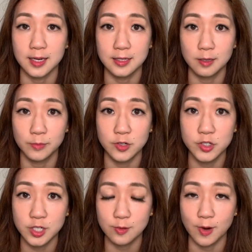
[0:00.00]

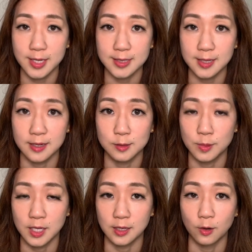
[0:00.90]
EWG rates as
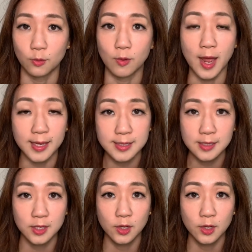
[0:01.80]
being red